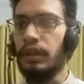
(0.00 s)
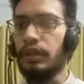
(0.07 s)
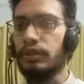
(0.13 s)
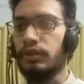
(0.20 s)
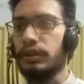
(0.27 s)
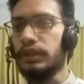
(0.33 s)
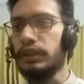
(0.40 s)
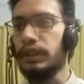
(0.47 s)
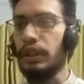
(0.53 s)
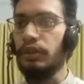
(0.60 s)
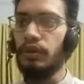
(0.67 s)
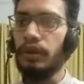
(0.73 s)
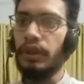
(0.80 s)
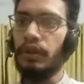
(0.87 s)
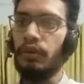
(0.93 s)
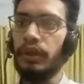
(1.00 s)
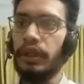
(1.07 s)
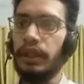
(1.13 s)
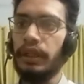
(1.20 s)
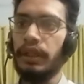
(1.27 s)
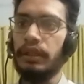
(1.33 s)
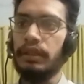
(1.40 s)
So this is how you can do
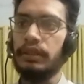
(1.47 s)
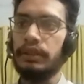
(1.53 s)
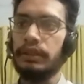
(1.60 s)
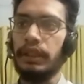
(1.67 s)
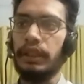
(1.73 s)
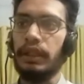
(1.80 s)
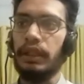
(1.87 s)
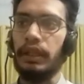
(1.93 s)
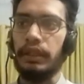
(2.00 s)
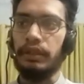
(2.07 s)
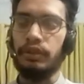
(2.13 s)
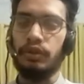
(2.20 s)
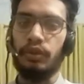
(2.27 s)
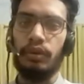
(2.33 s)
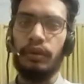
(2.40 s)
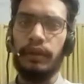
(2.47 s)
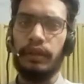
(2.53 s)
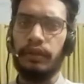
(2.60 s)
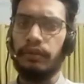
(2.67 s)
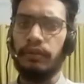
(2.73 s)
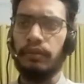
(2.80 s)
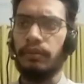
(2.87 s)
it in a single line. So it
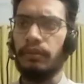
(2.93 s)
is